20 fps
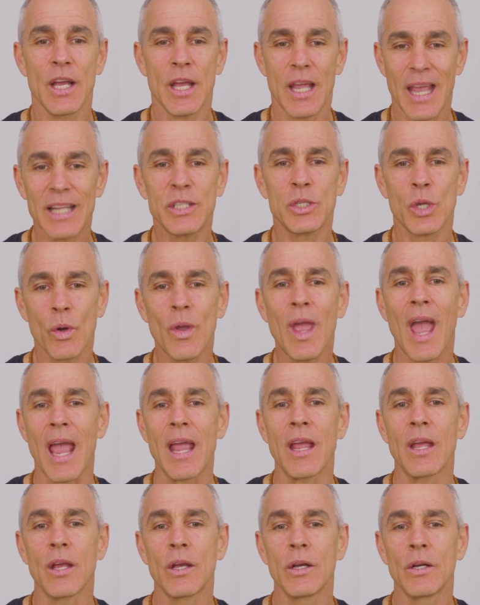It's
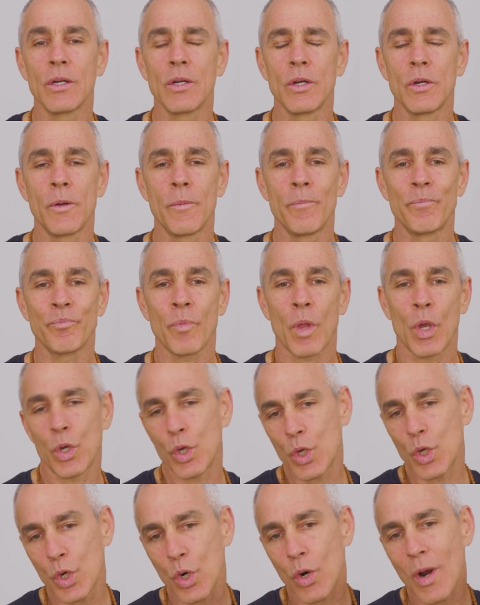okay.
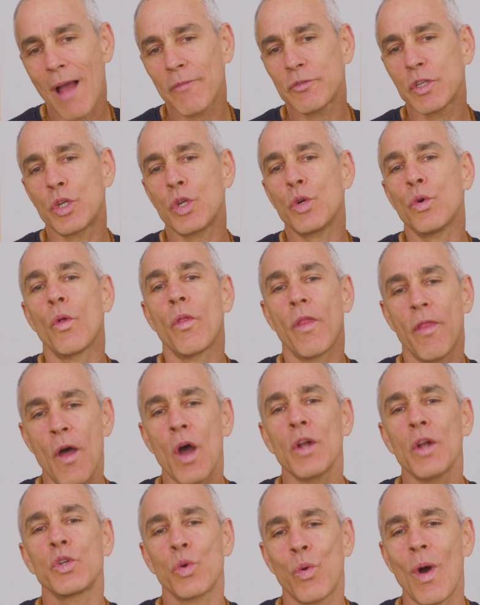You don't have to do
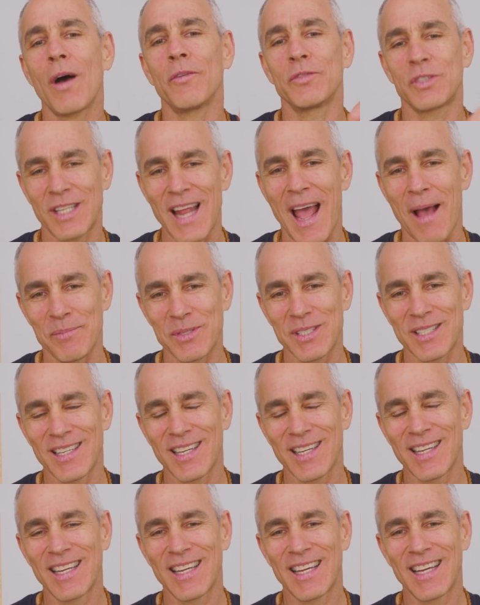the 12 steps.
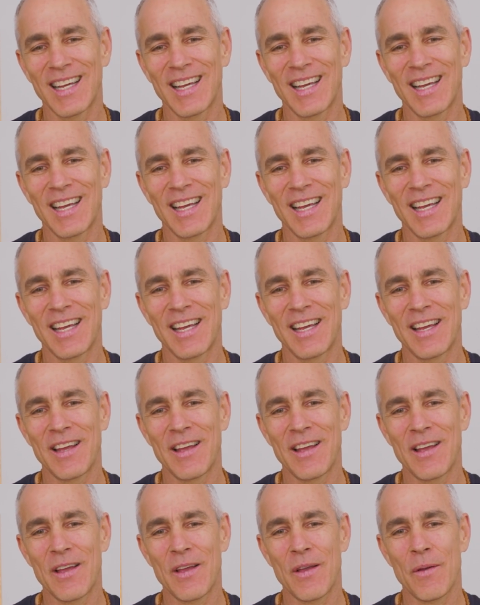
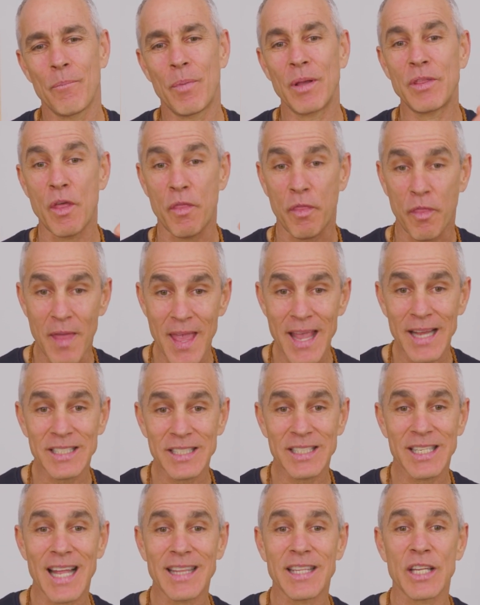But the
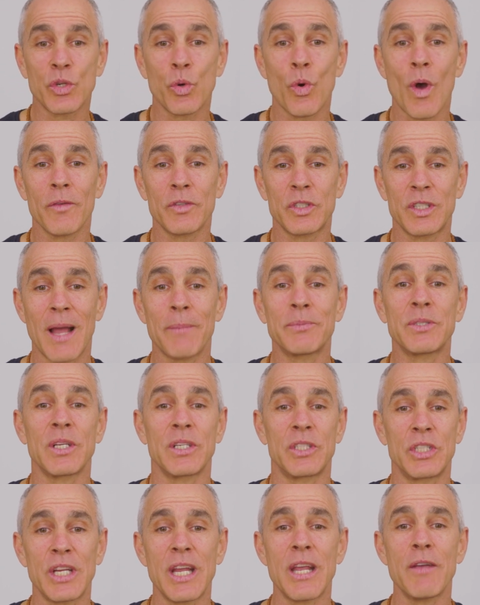things that the 12 steps
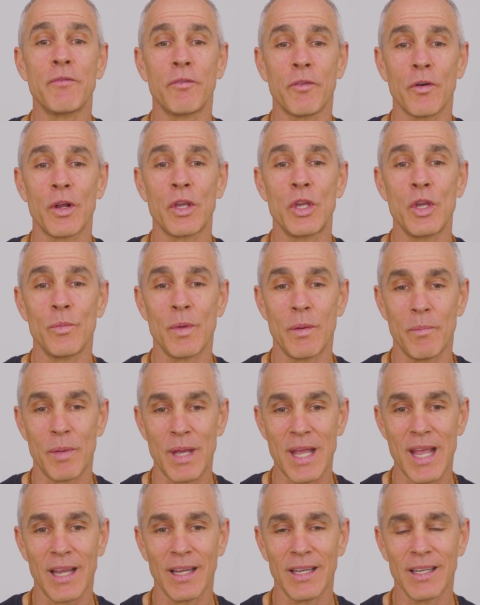achieve for a human
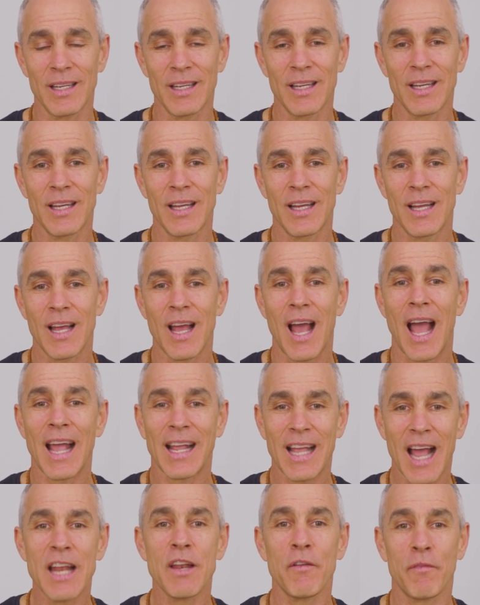being, I
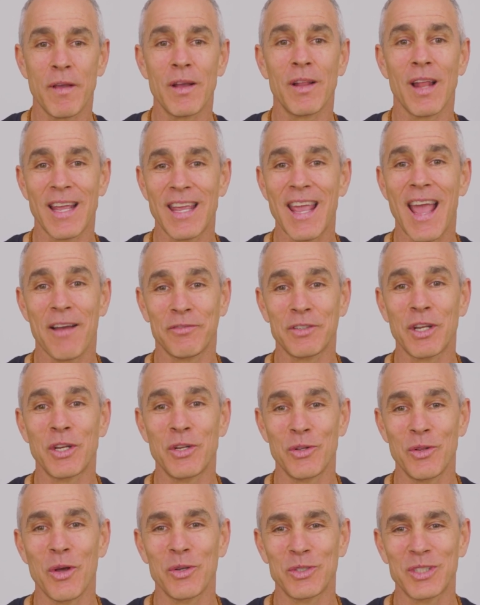kind of feel like you have to
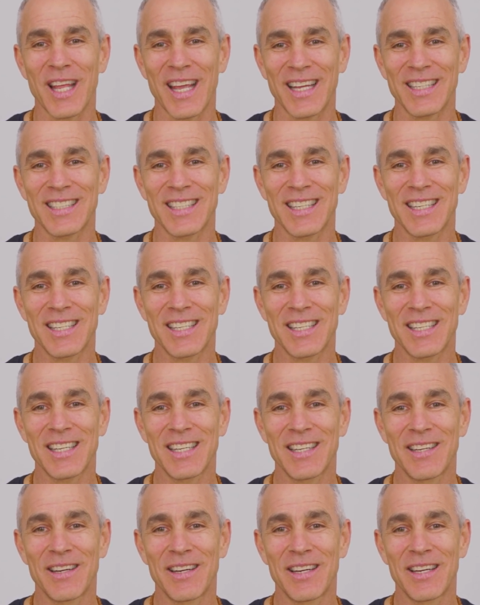do those things.
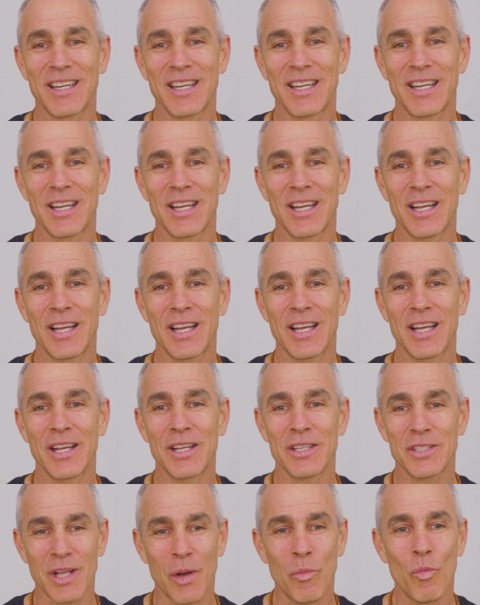
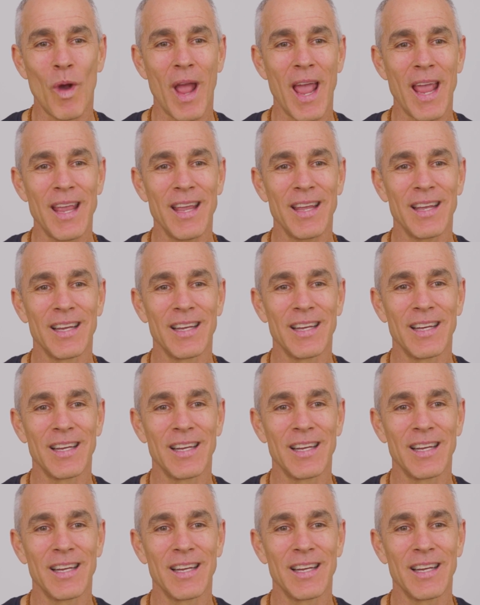Some way,
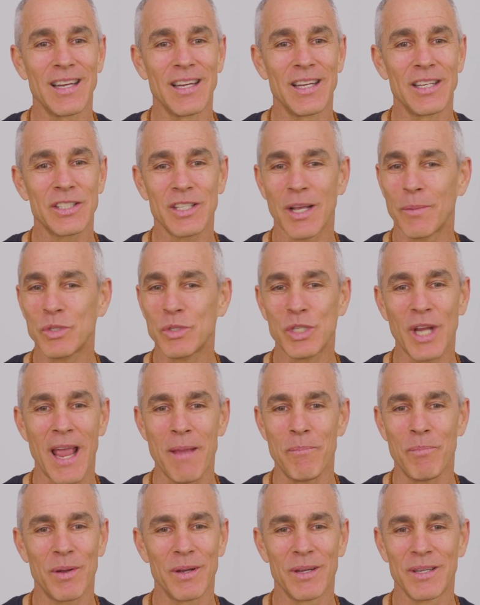some
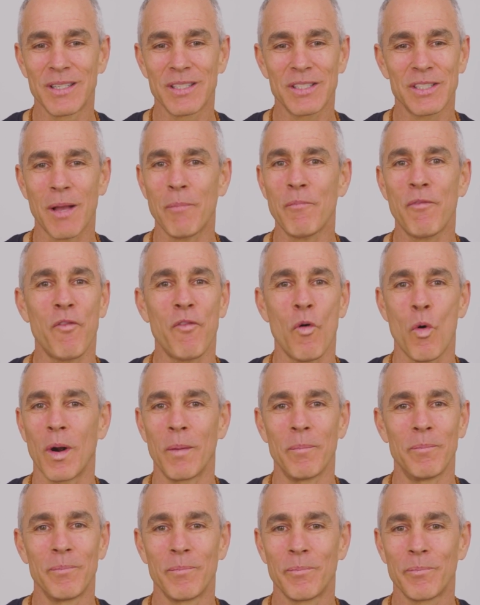shape, some form.